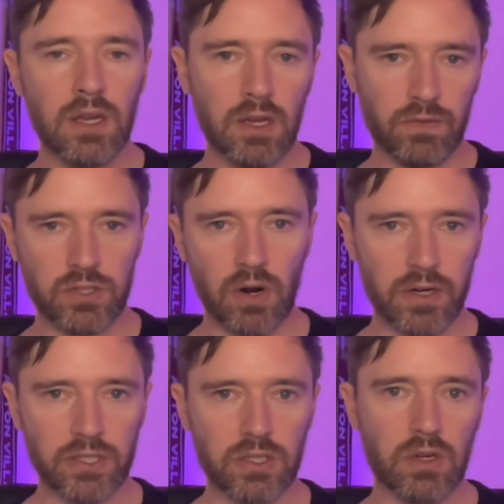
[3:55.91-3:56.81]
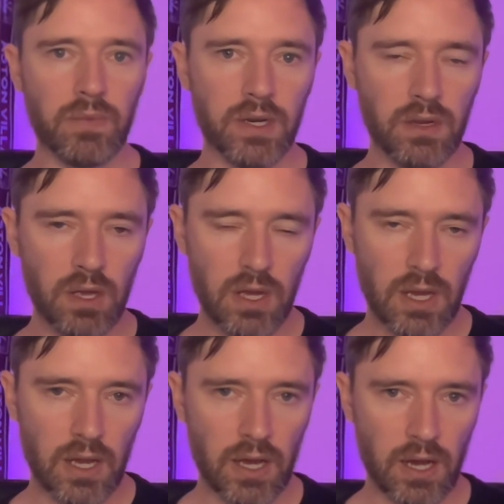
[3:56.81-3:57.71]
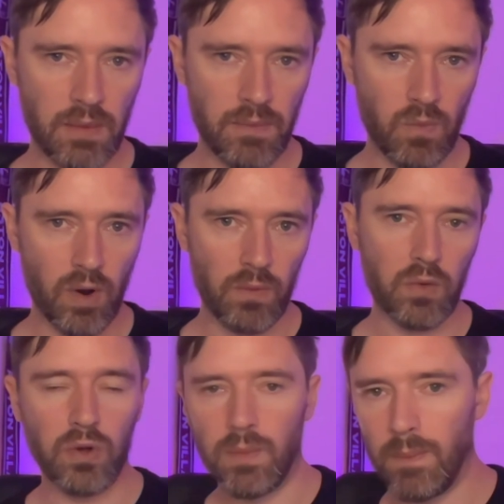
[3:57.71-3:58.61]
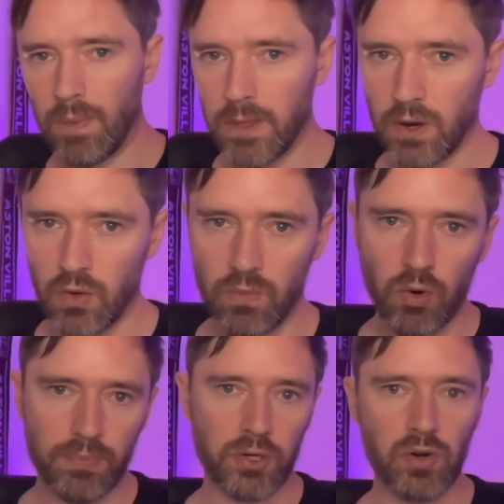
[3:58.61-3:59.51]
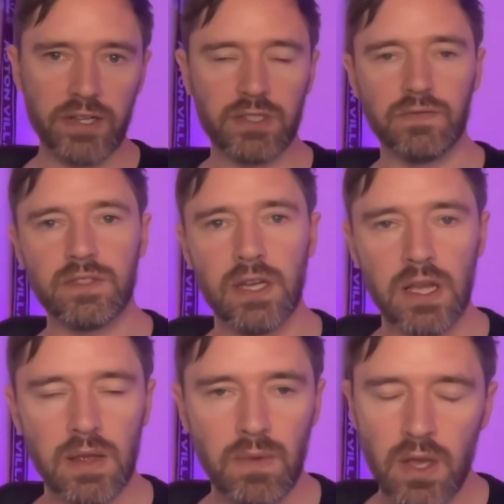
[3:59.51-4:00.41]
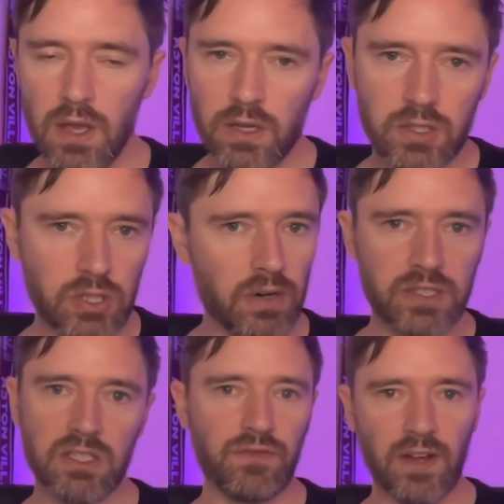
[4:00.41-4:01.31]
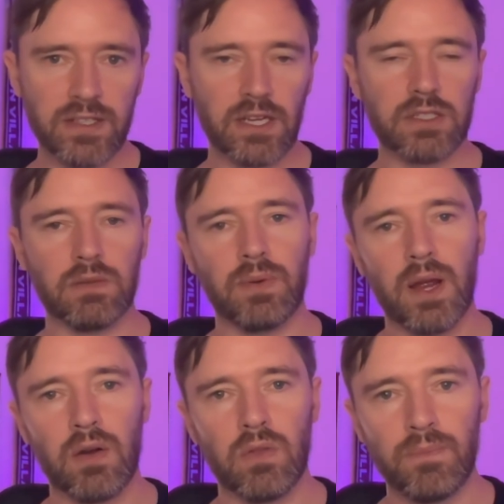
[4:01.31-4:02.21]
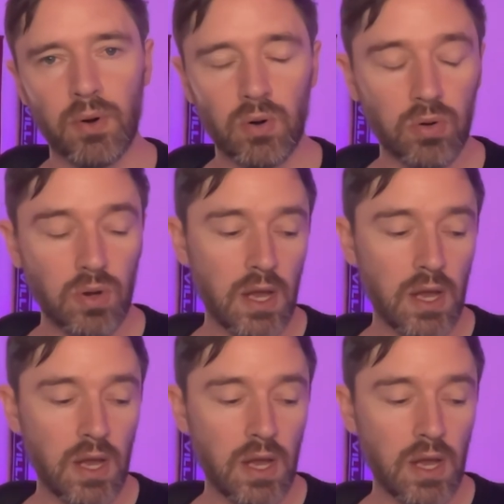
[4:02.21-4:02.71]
for Torres to come in when we were, the more progressive team, because Torres is a fantastic player on the ball,